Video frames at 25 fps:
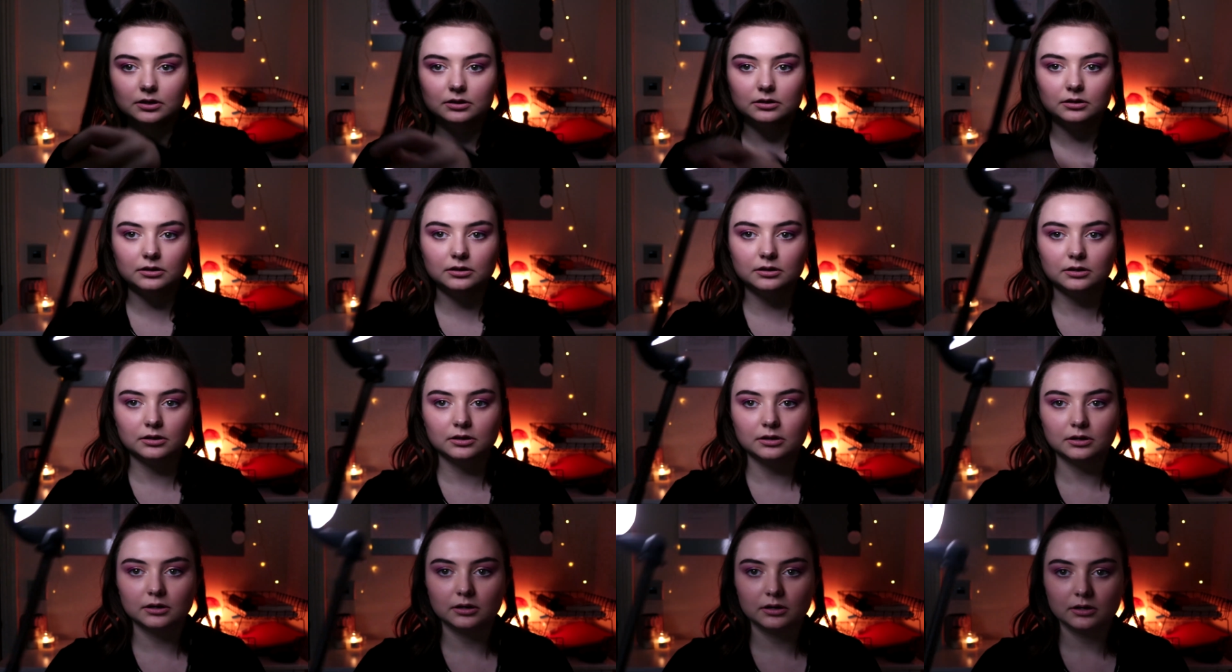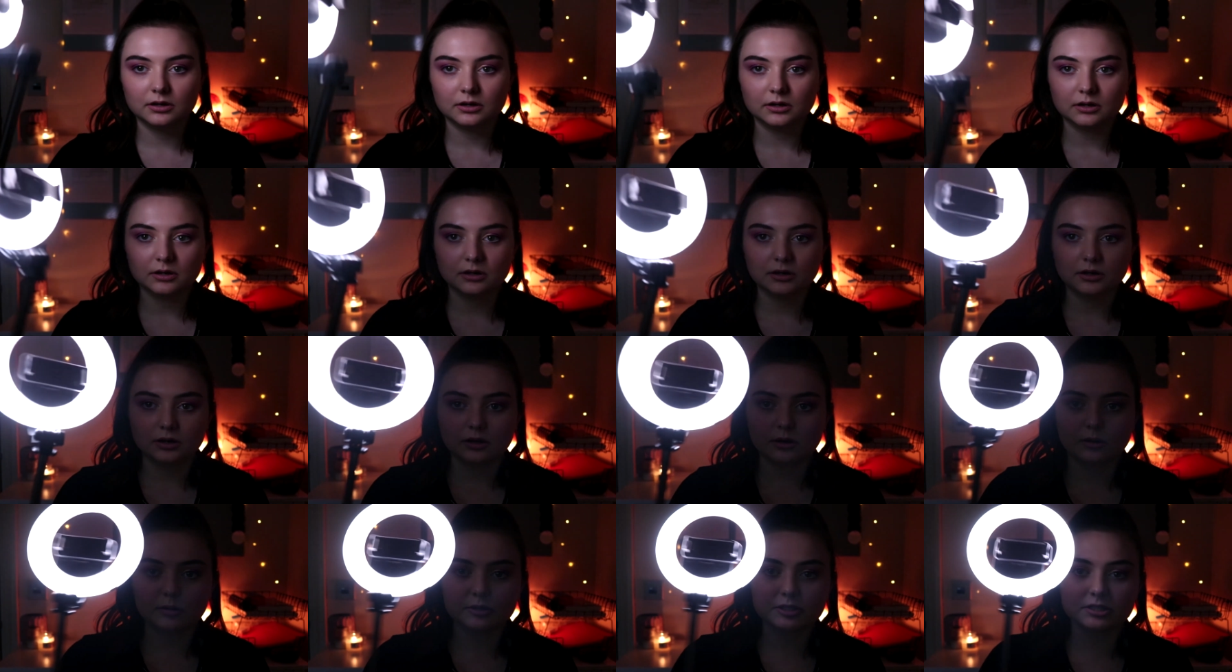
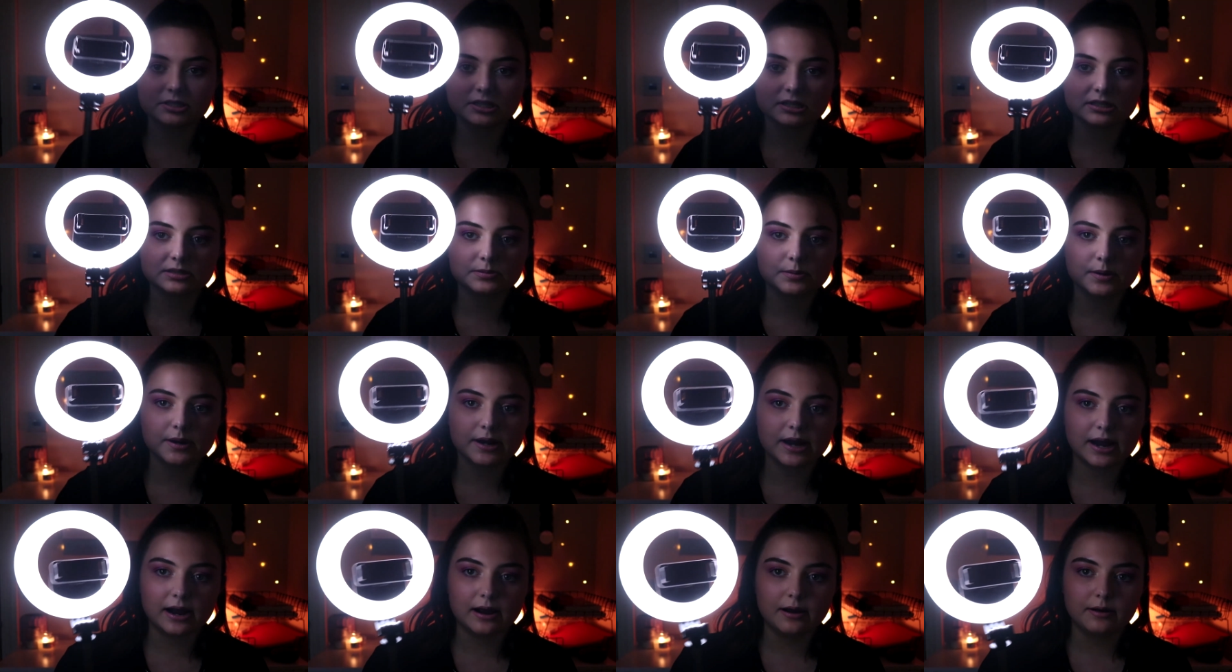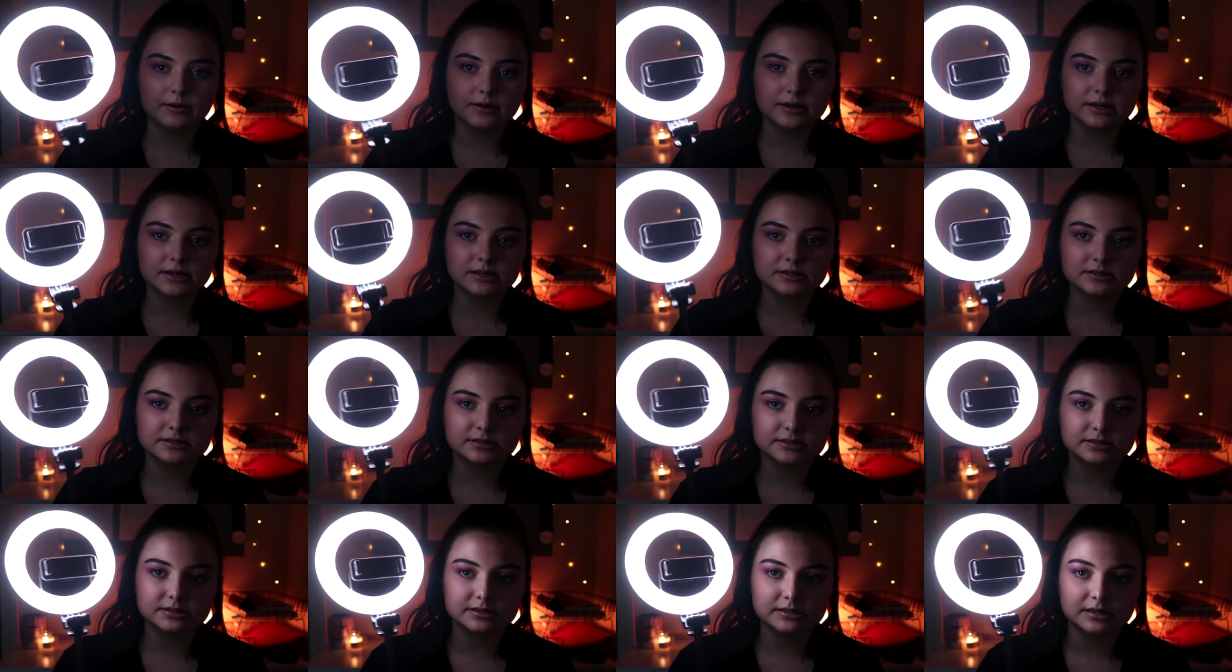I would just like to point out,
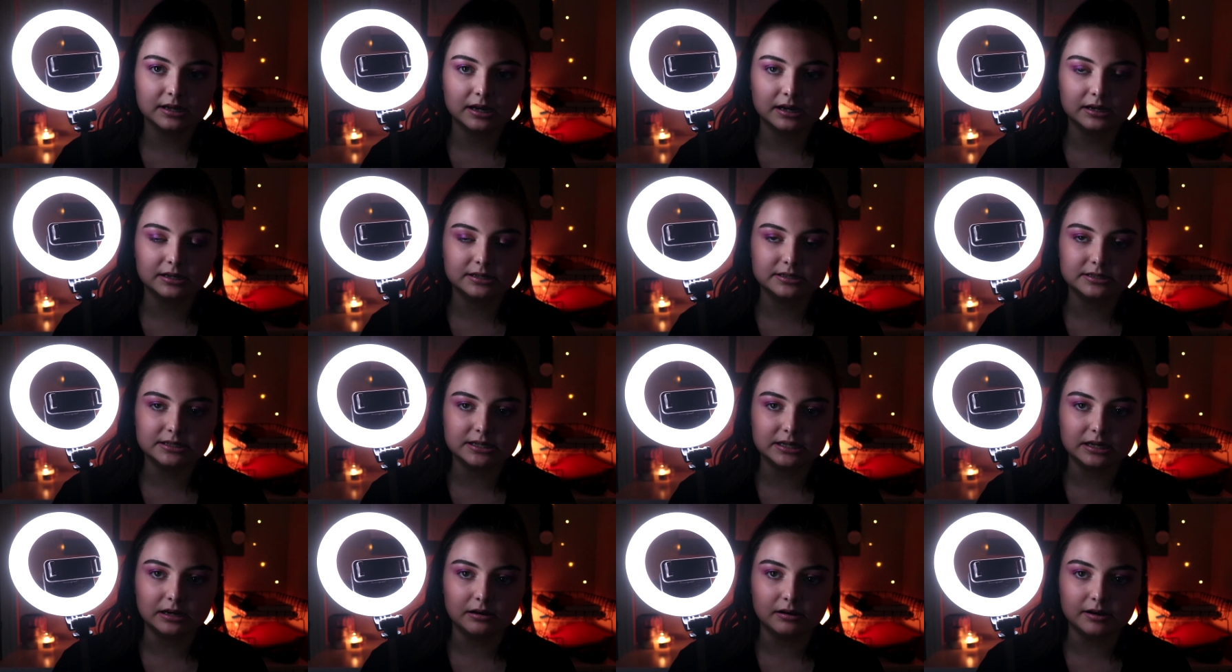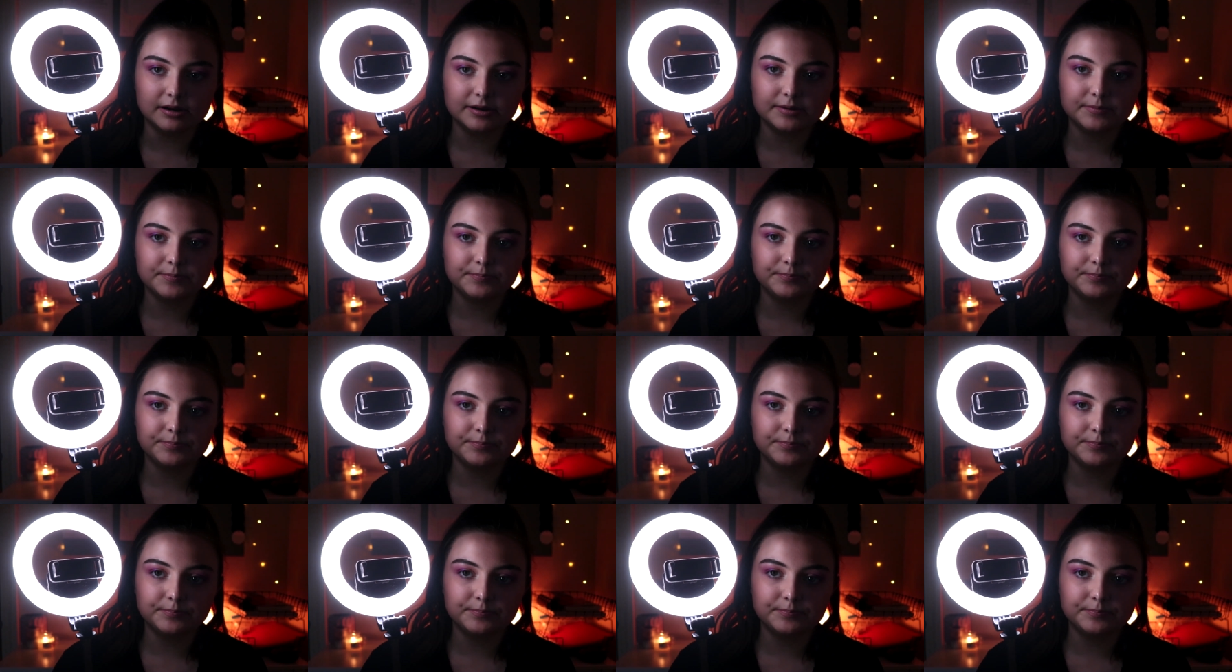here's the LED light.